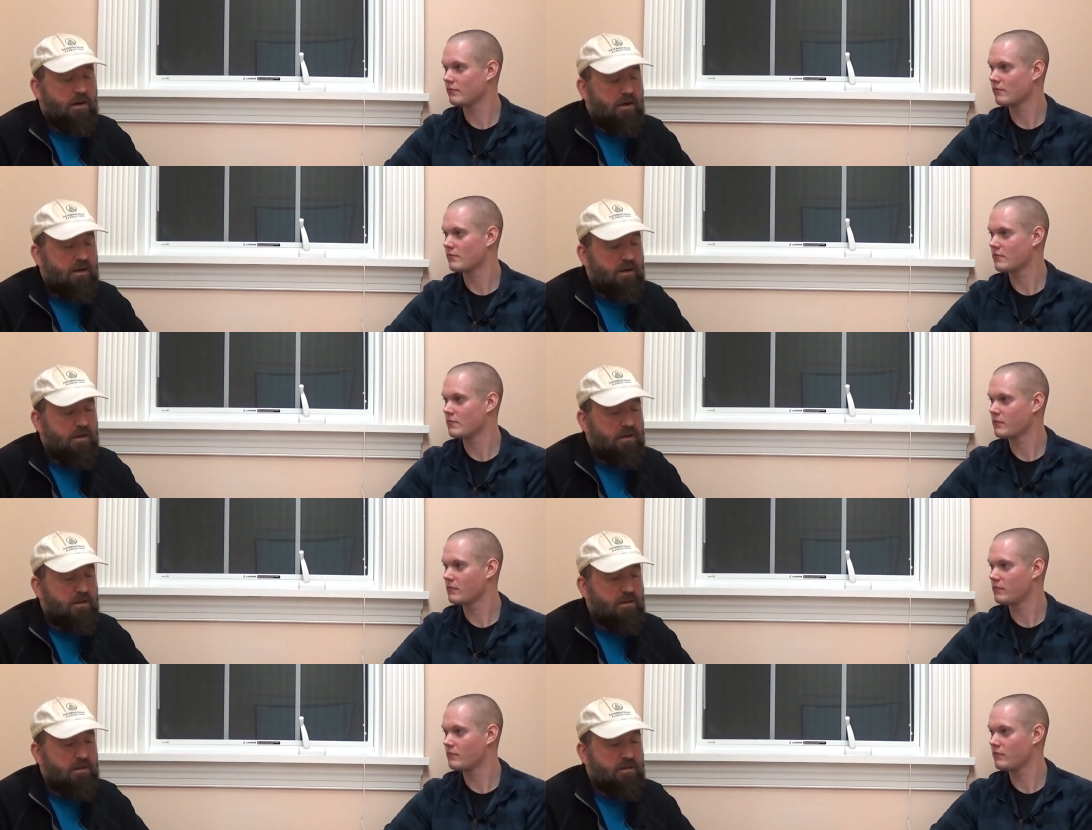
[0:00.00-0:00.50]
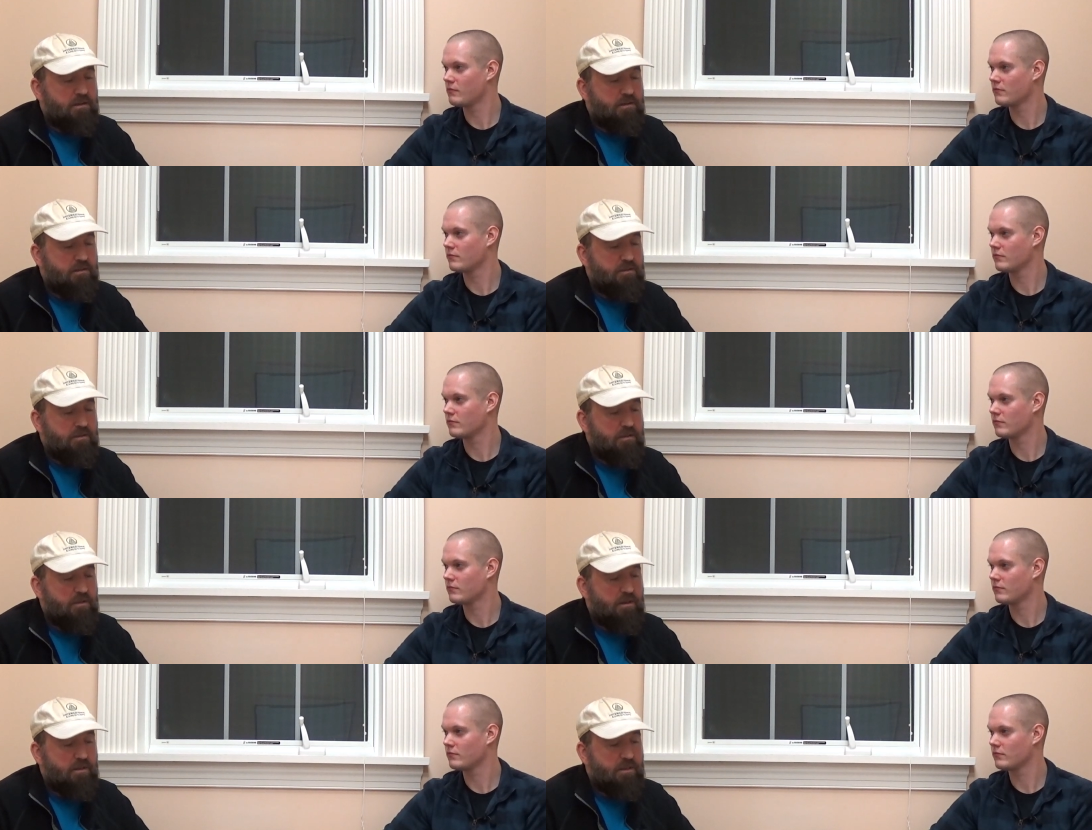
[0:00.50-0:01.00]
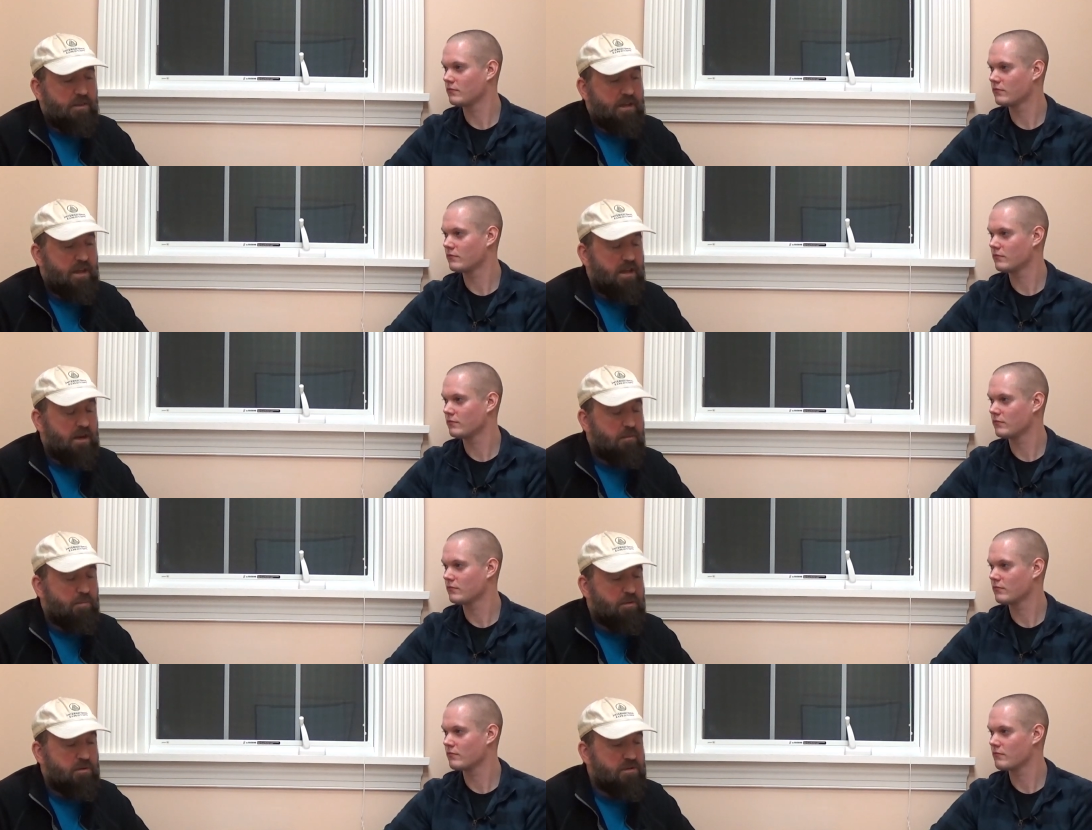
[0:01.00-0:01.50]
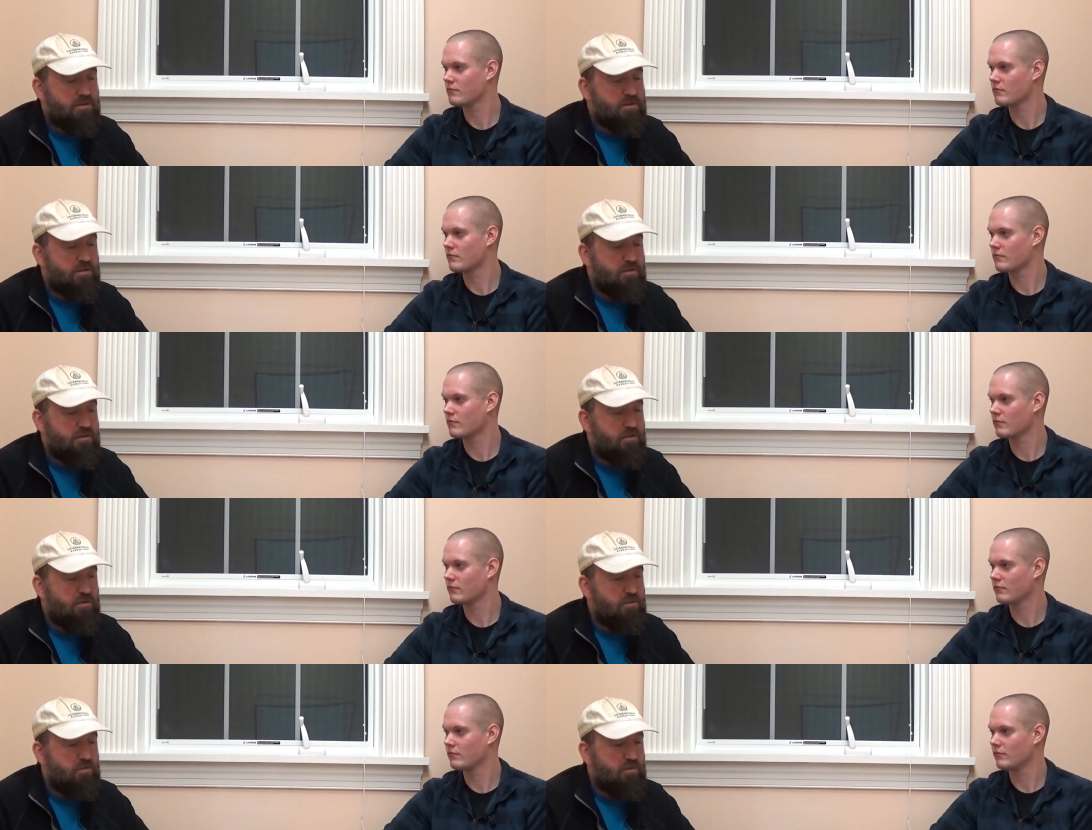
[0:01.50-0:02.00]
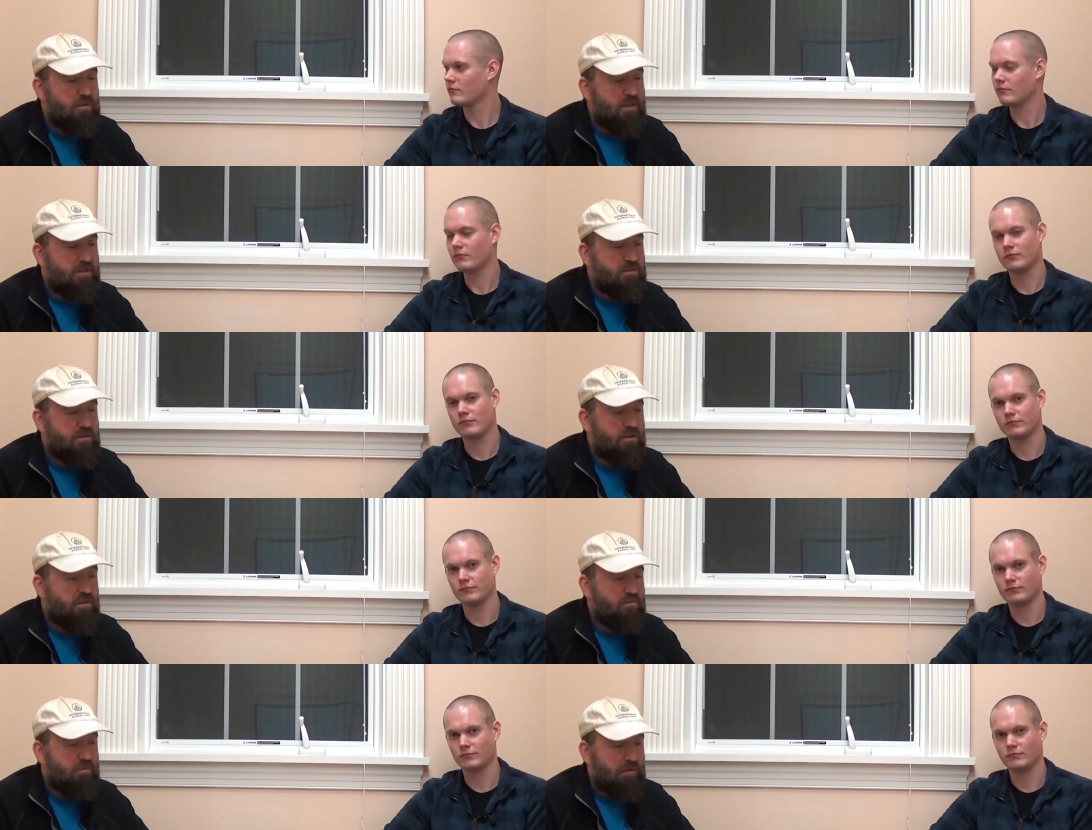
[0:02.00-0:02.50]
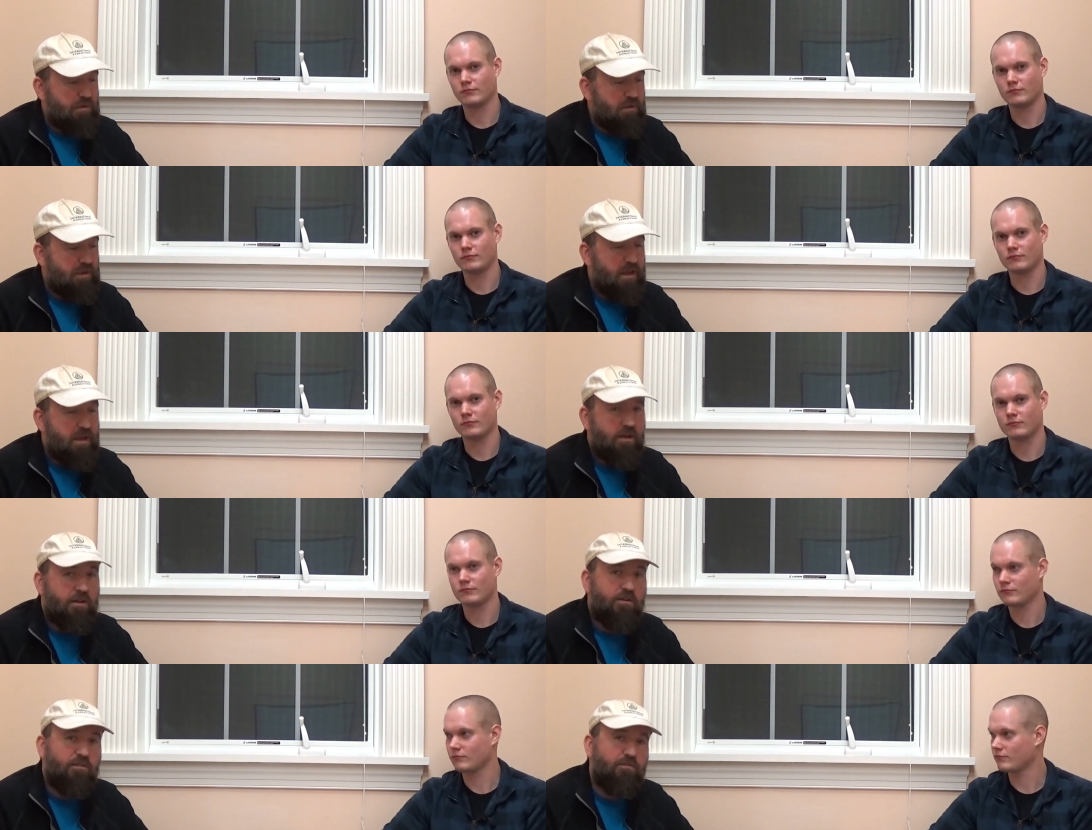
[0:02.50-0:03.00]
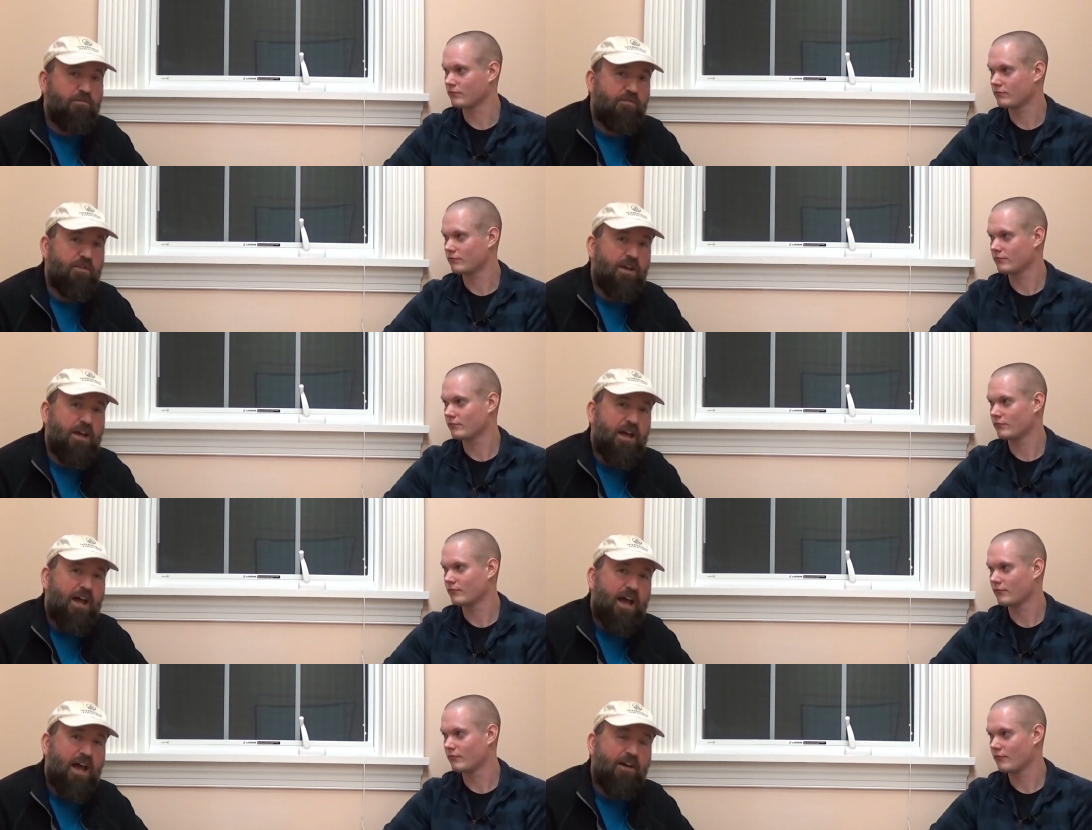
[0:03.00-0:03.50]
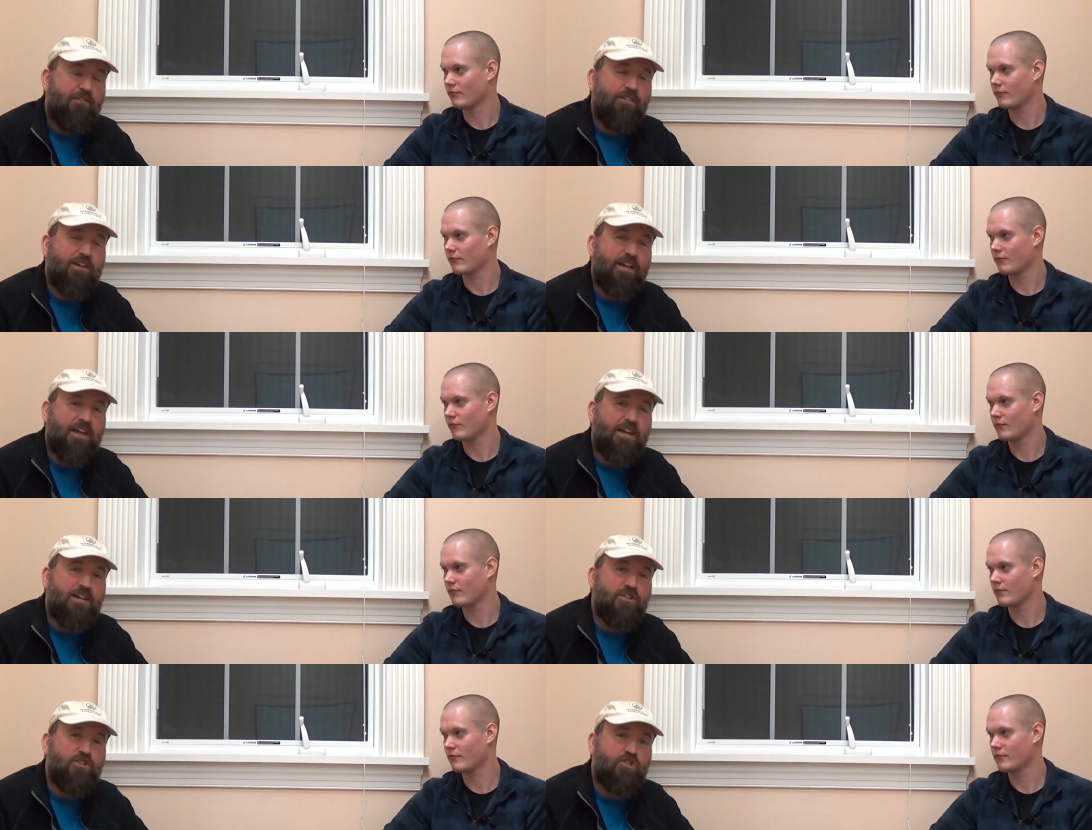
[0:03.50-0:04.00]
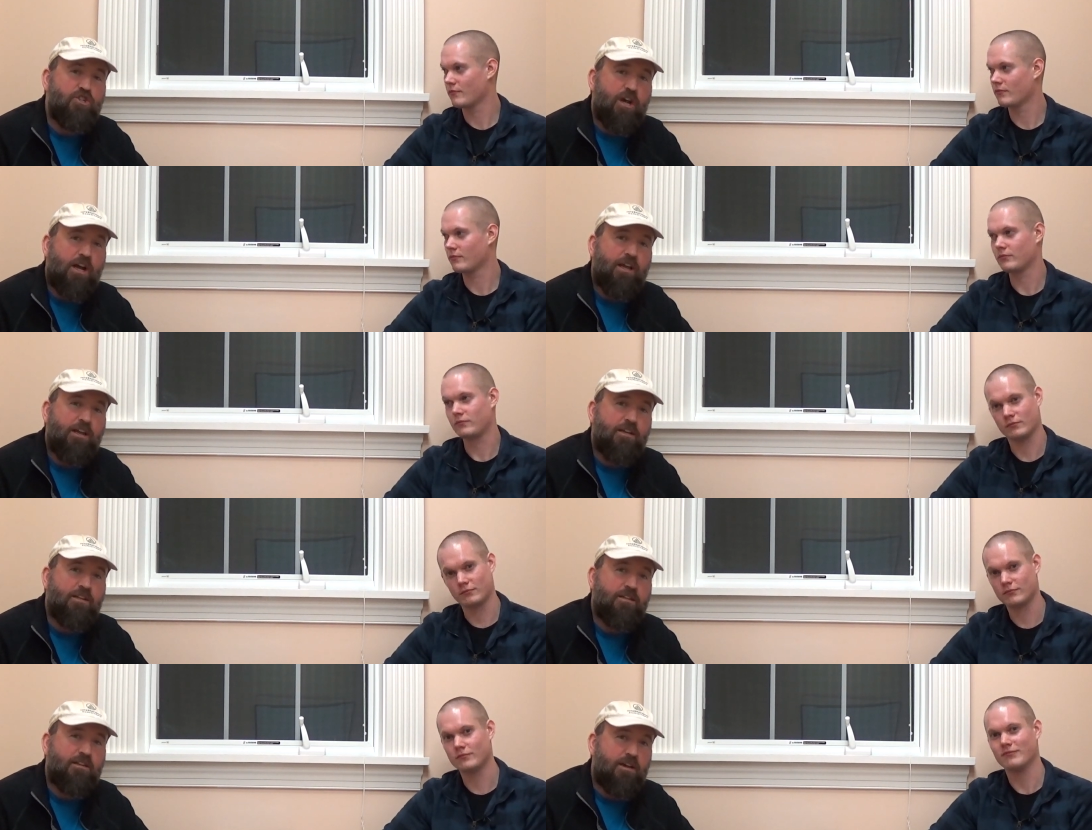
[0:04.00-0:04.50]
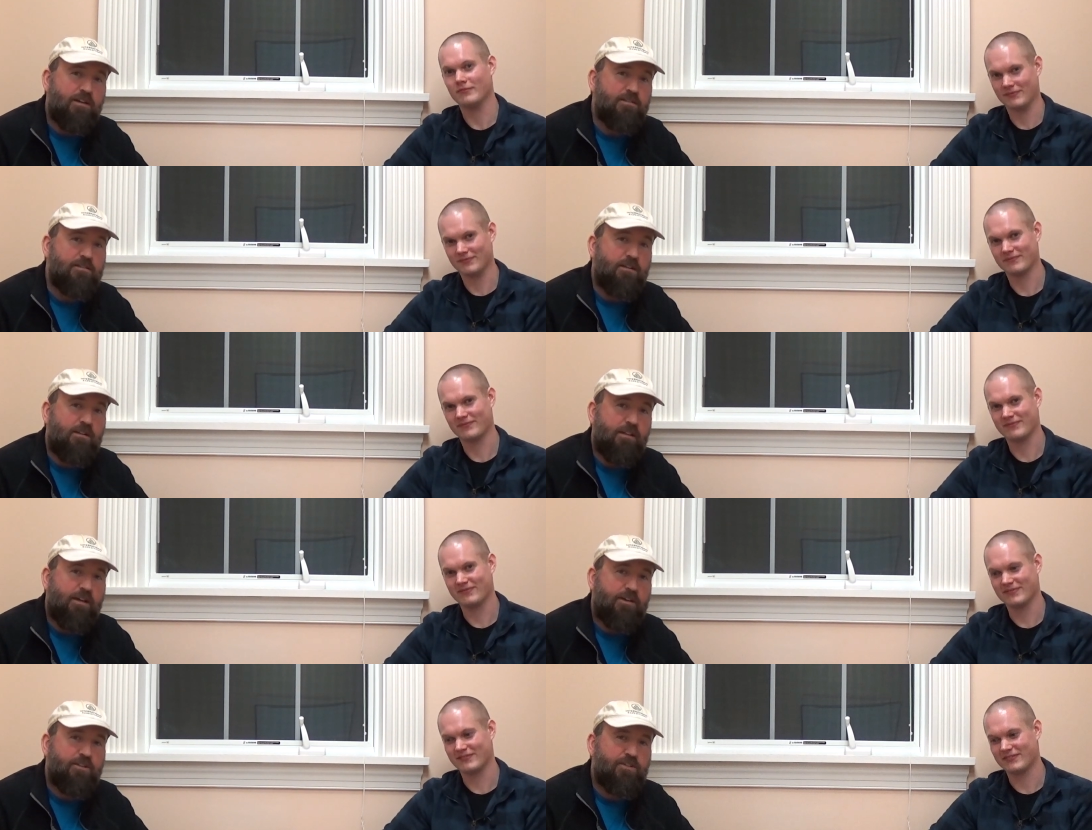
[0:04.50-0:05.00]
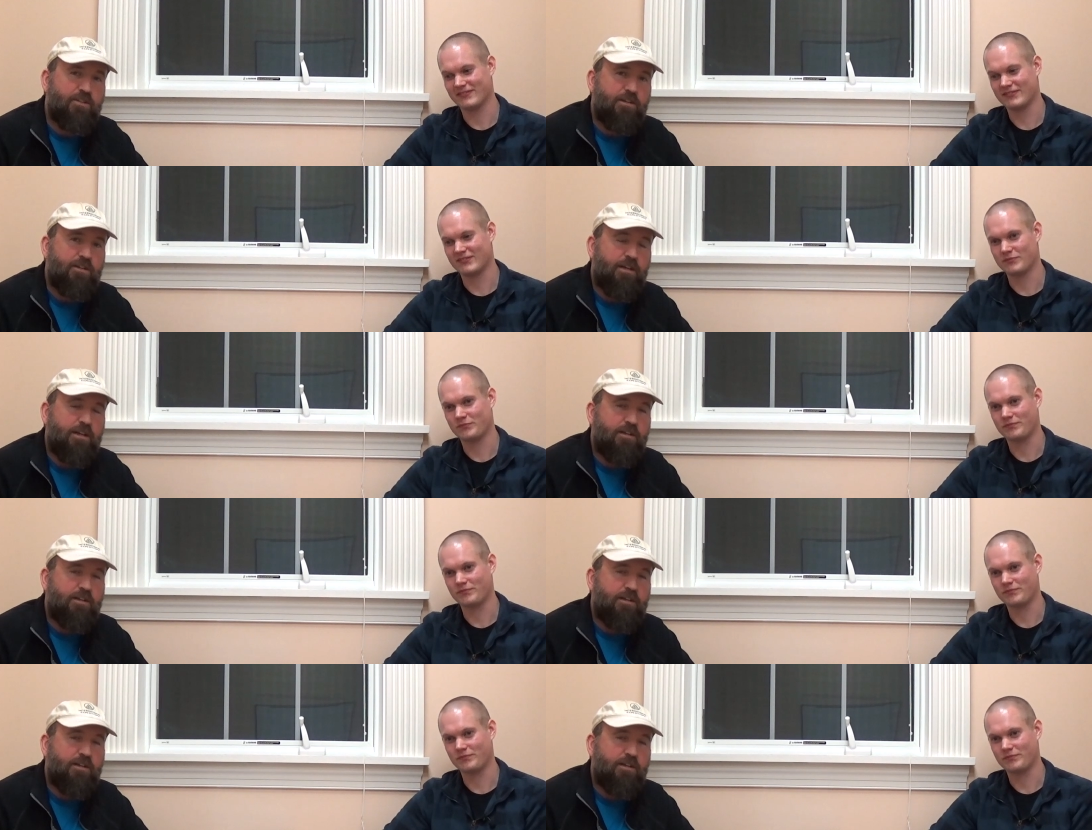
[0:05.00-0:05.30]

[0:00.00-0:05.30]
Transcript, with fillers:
Speaker 1: the kind of person who gets a thrill out of having a giant dice collection,